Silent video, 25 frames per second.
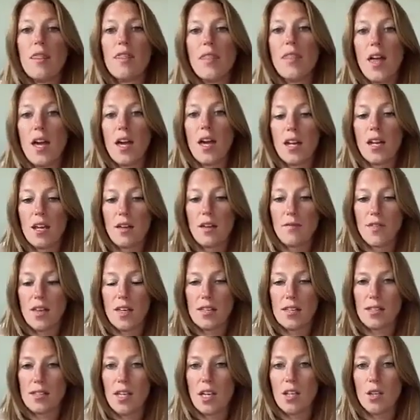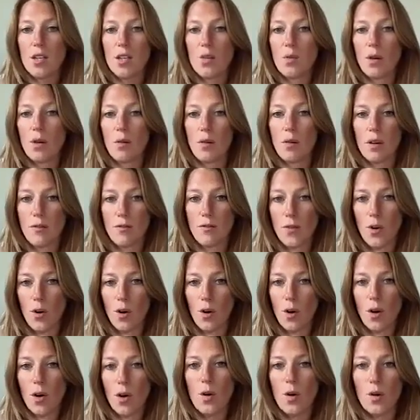Then if they sent you a
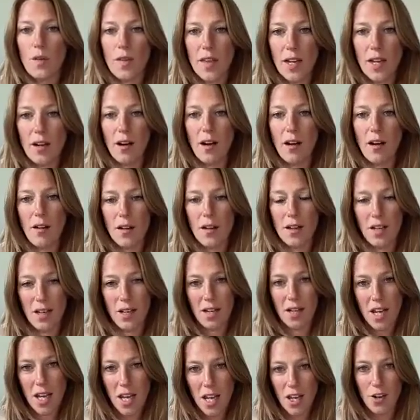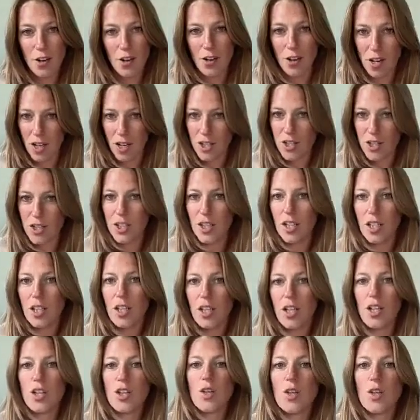referral or they call it an introduction,